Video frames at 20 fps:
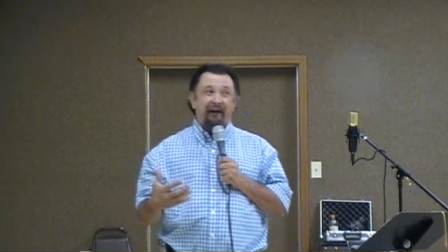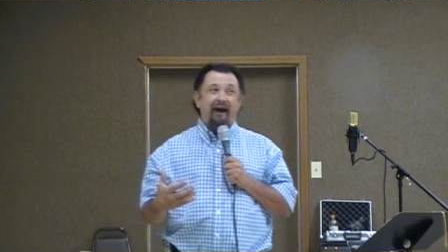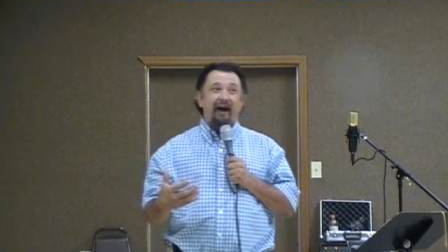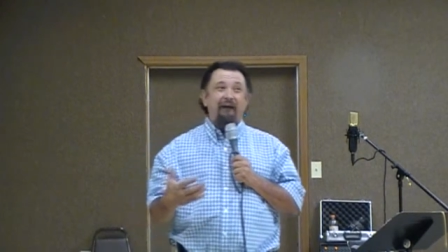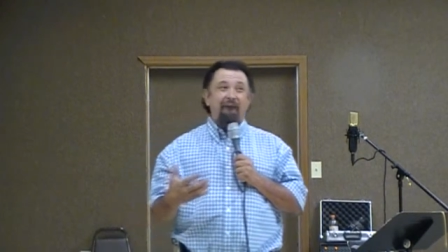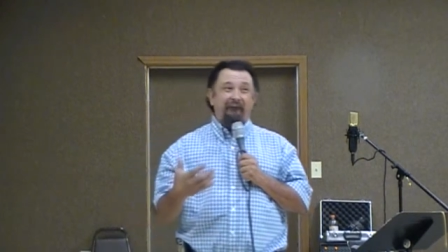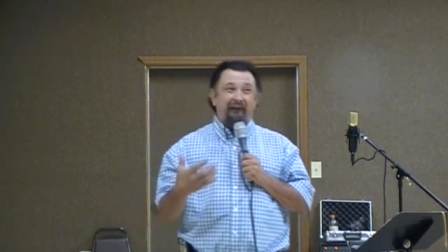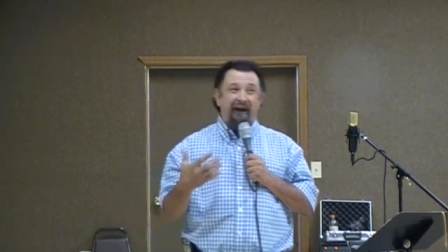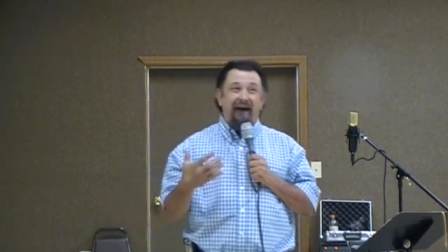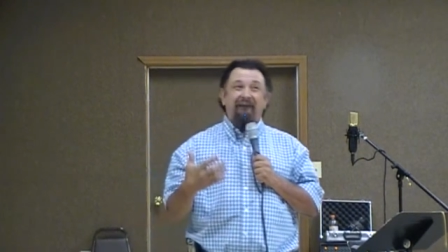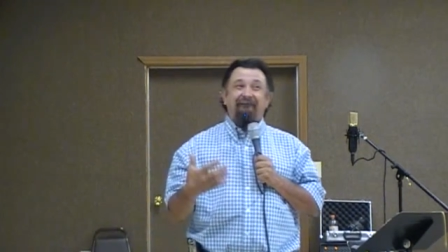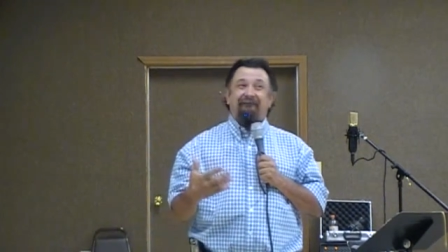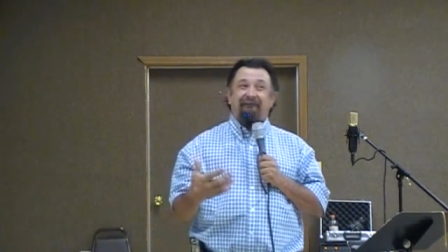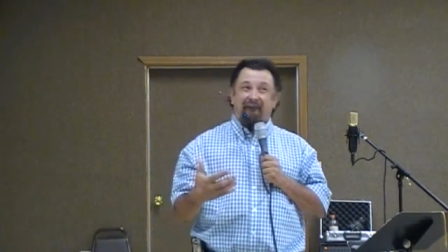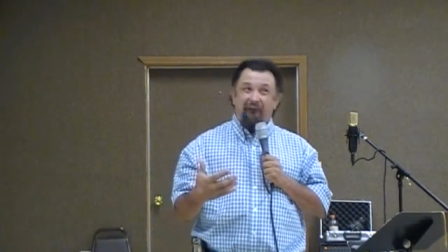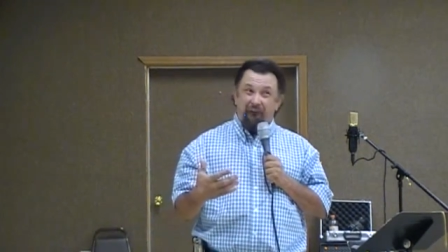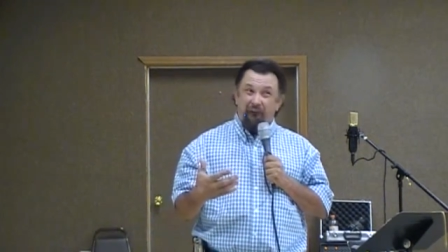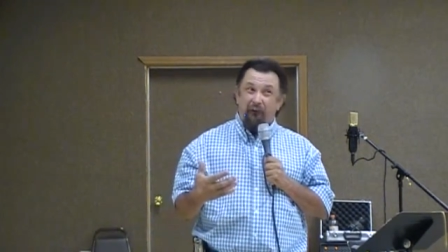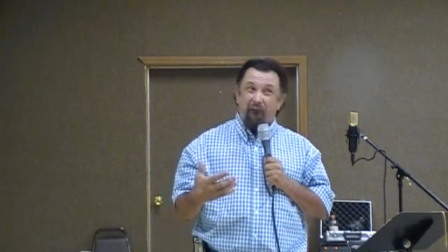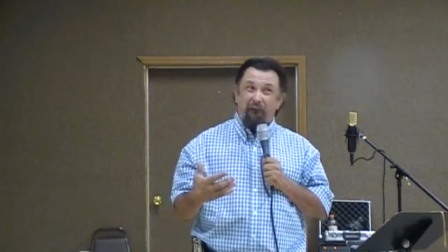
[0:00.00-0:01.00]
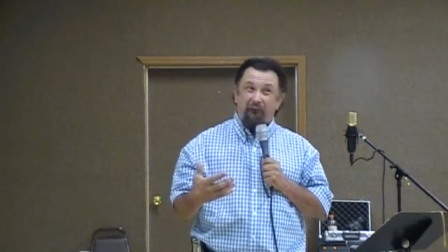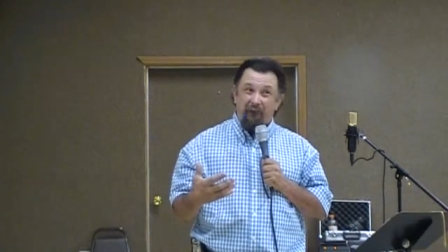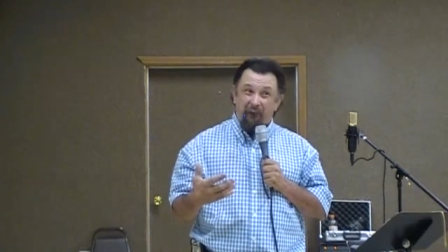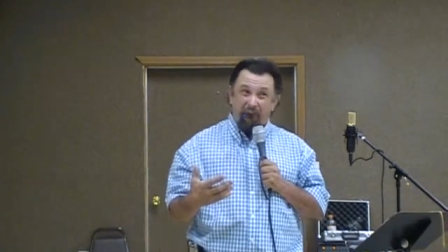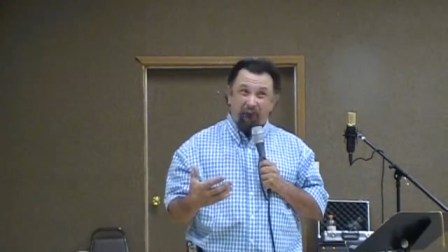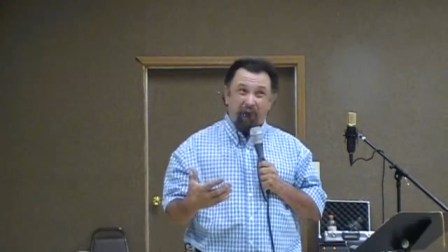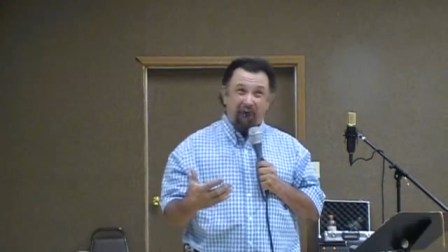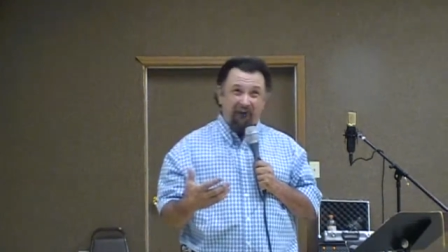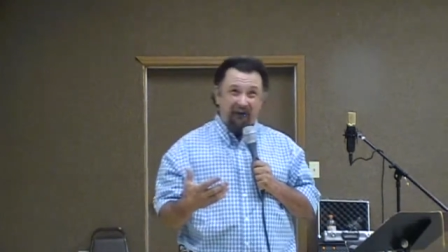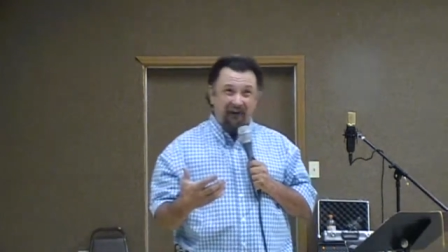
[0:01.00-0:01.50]
time, and I still don't
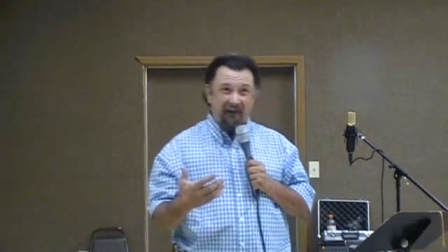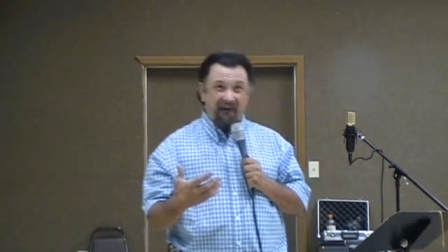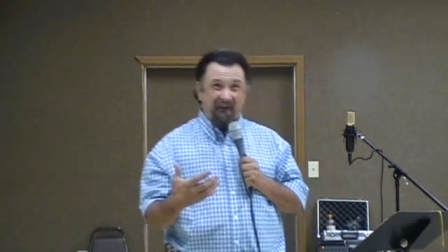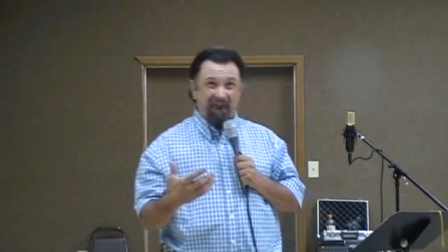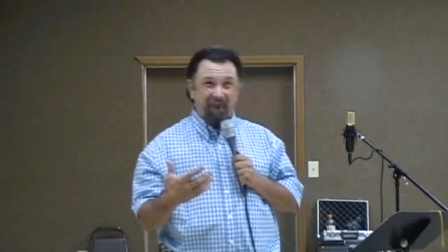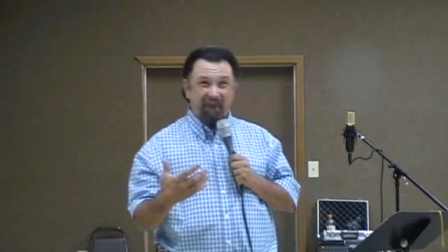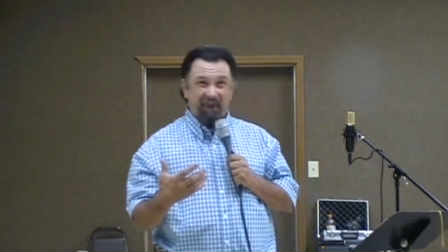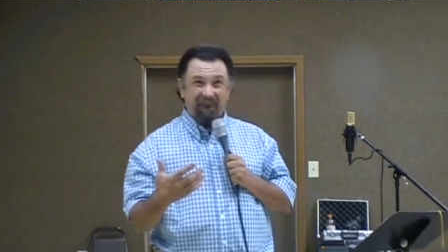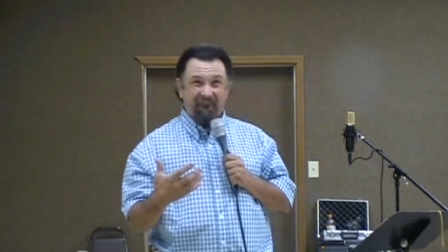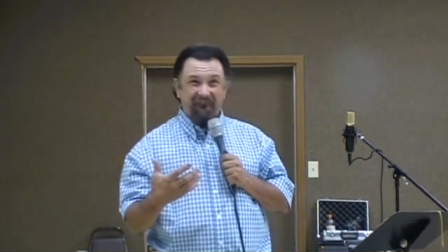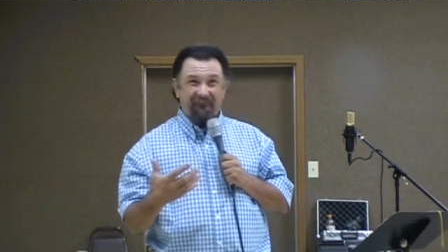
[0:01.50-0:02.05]
know their name.